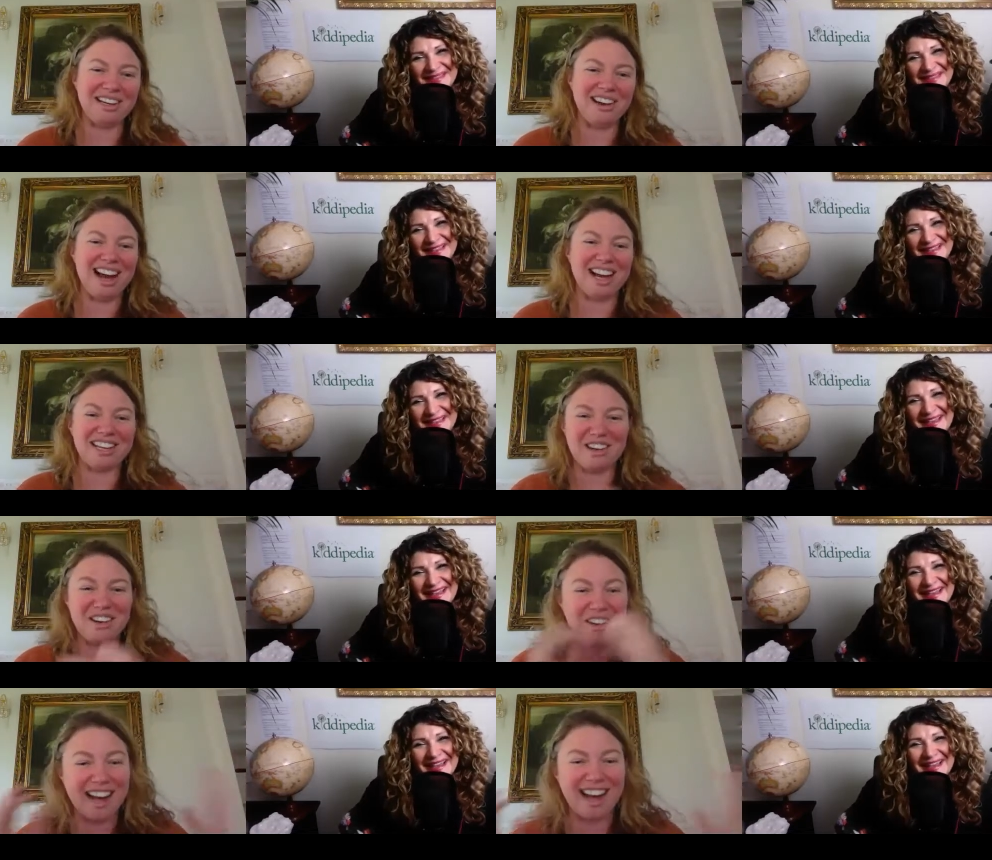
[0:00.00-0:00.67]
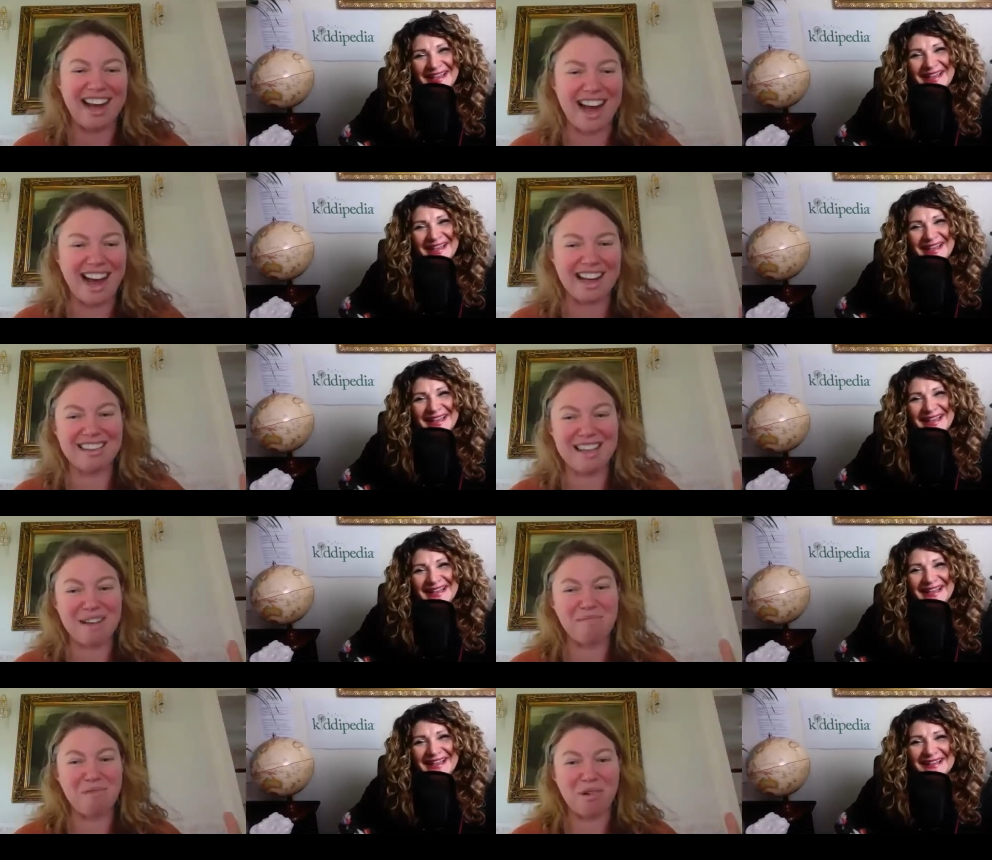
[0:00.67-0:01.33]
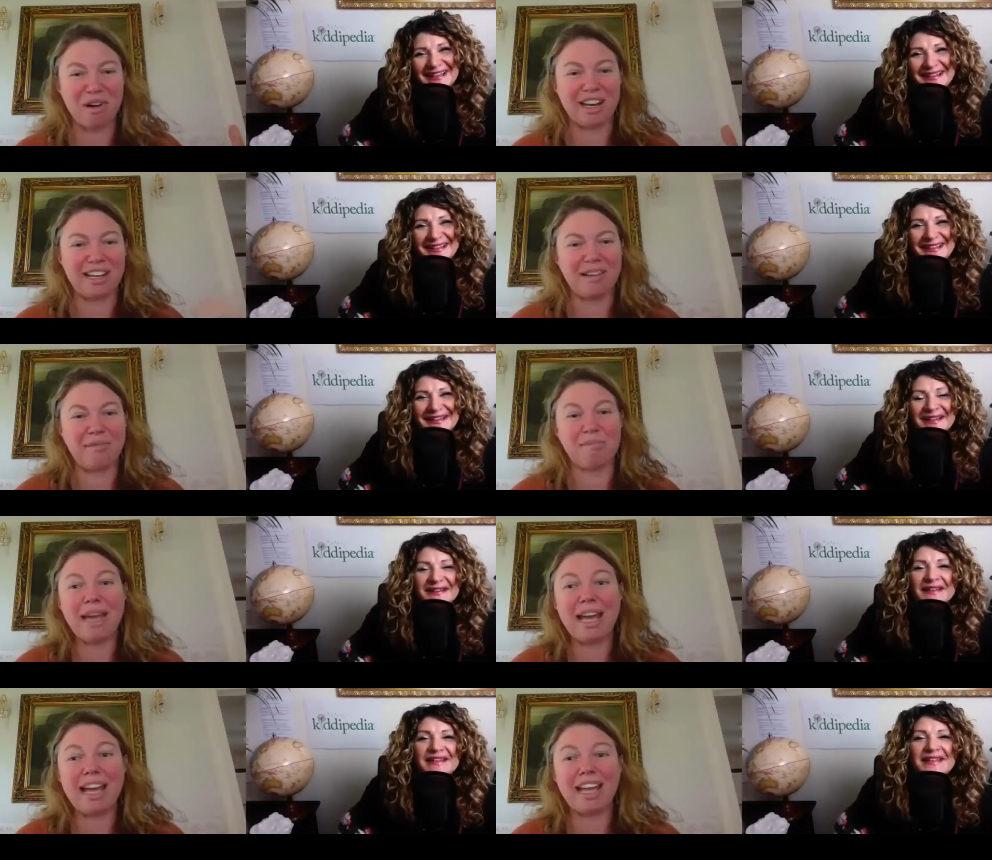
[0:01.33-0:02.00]
Speaker 1: I know how hard that morning can
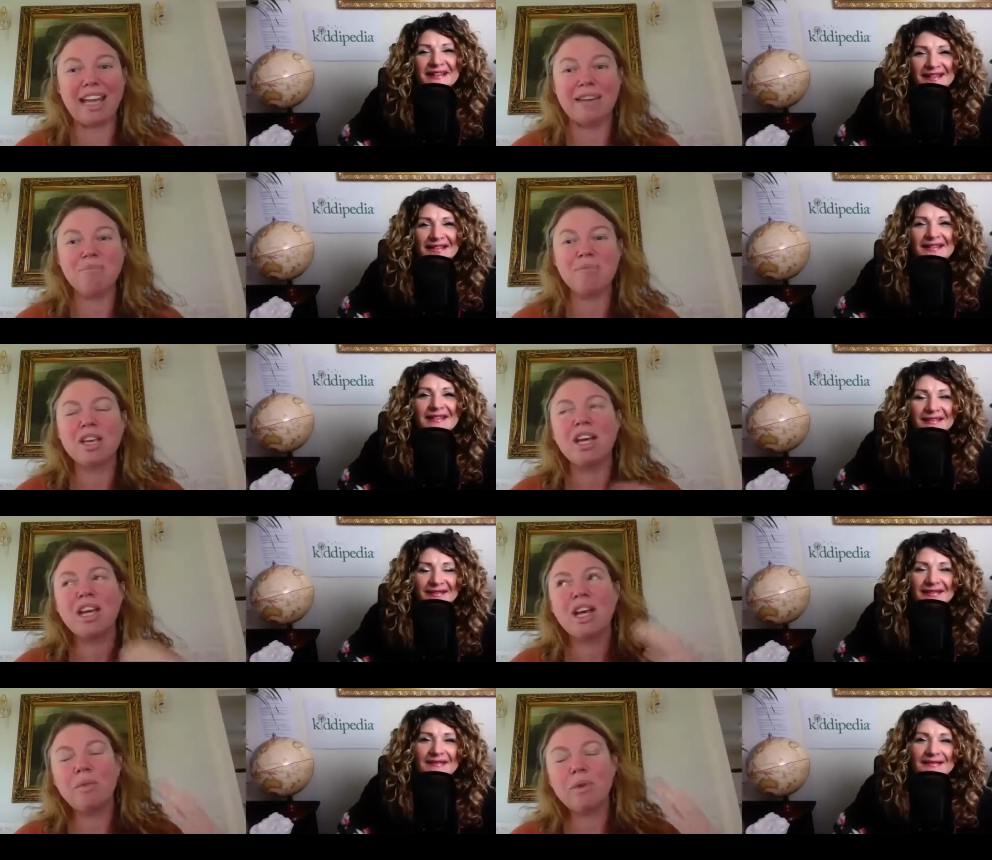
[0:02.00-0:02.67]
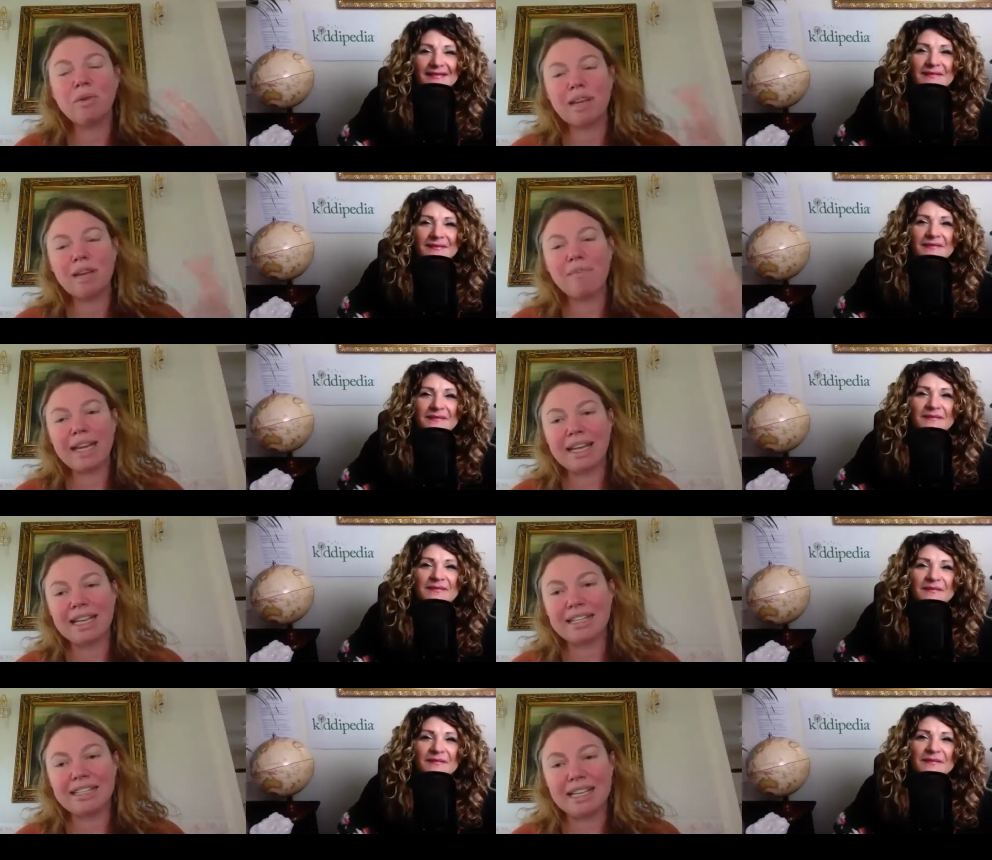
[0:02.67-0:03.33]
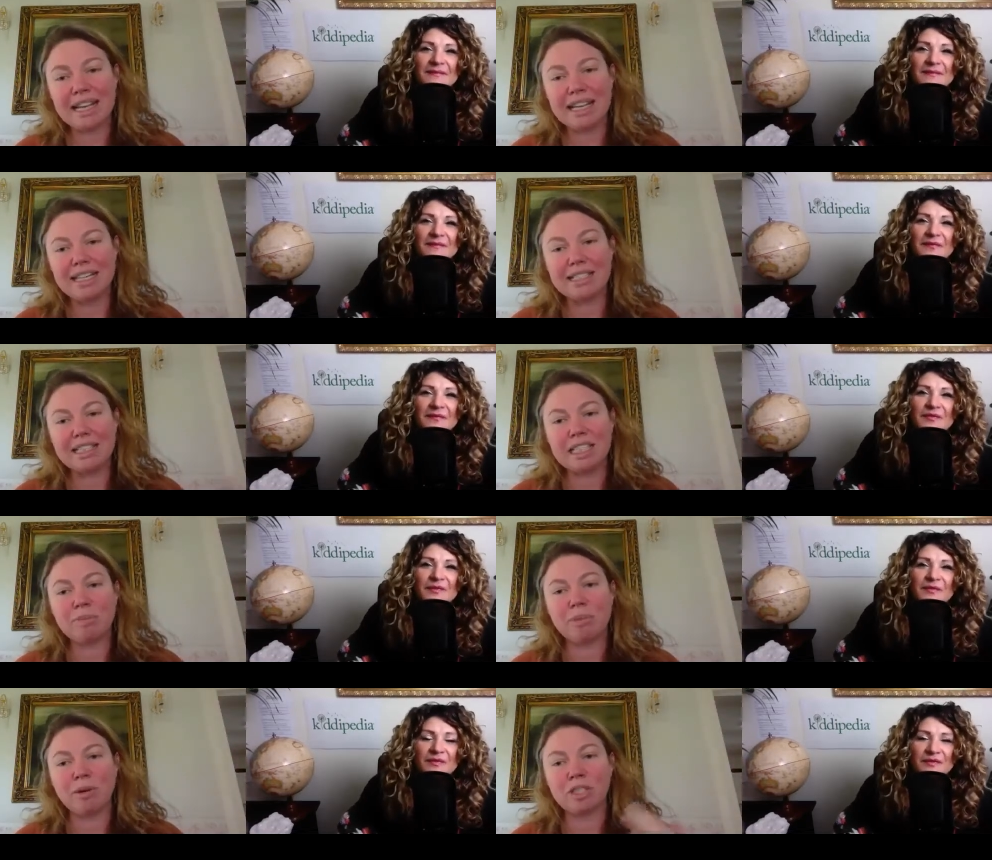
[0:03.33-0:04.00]
be. You want to make it as easy as
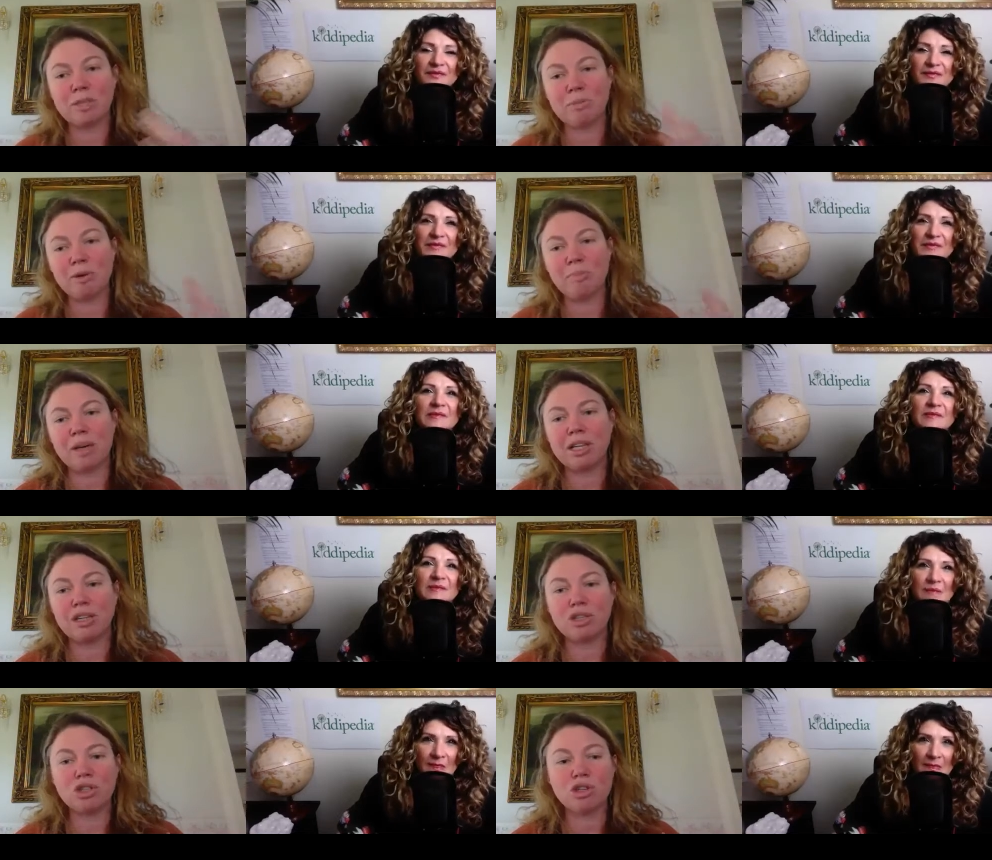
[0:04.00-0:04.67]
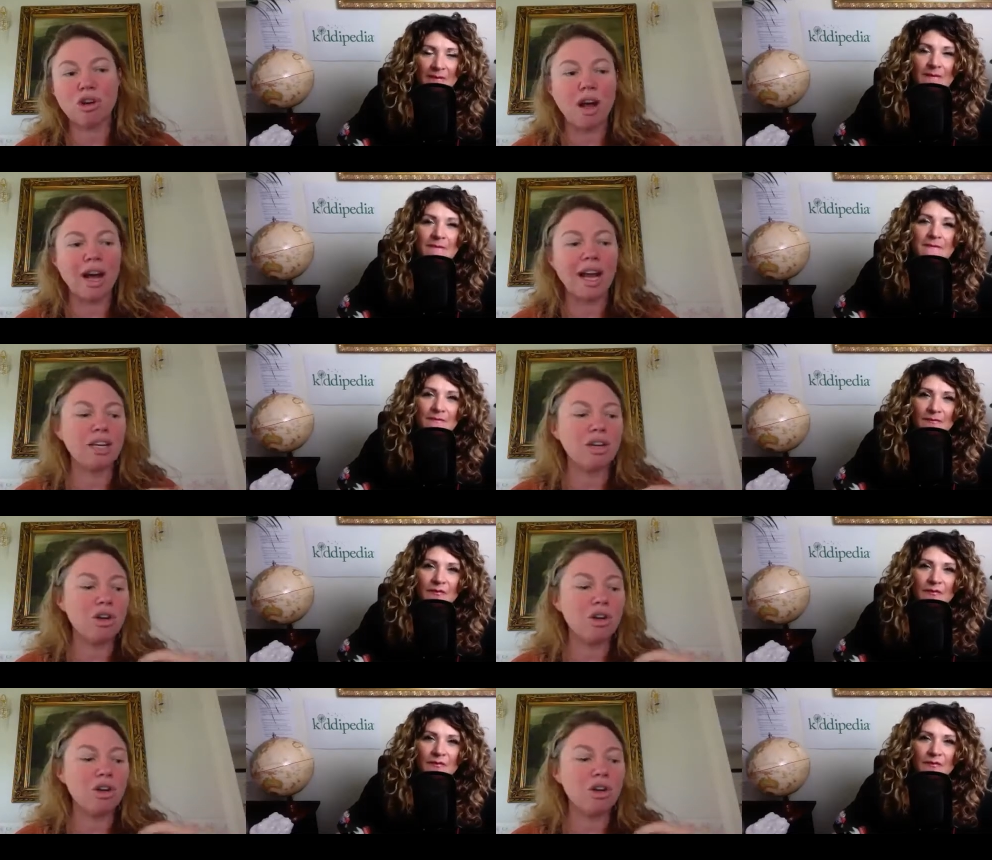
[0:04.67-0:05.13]
possible, but trying